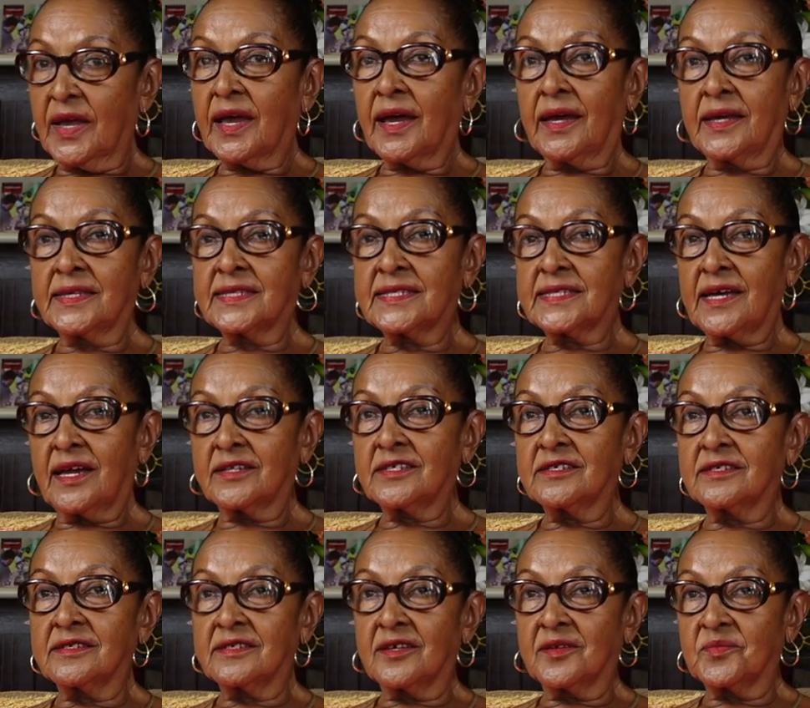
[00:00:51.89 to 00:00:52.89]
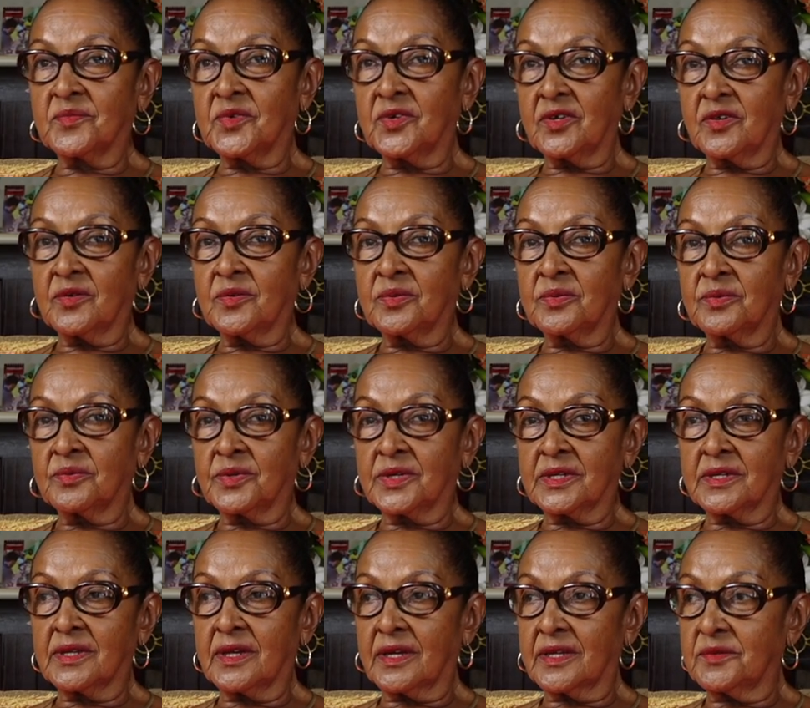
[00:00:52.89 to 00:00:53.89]
I started netball
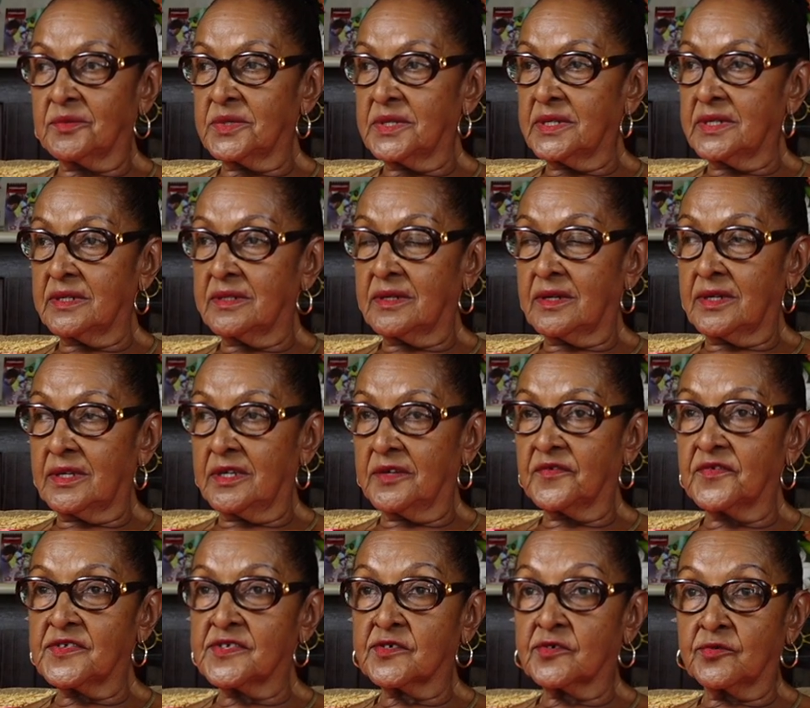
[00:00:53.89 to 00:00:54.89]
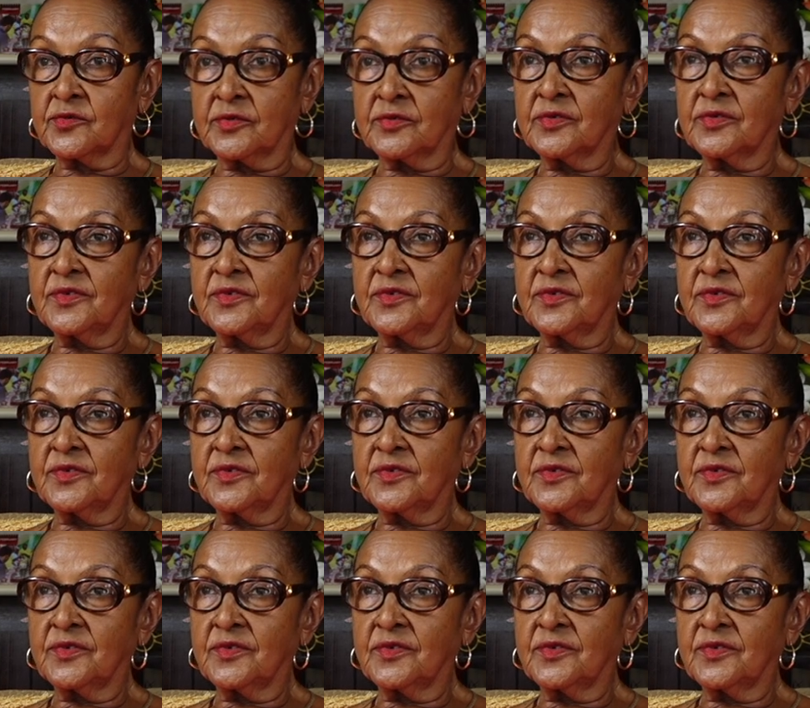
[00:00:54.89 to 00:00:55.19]
when I left school.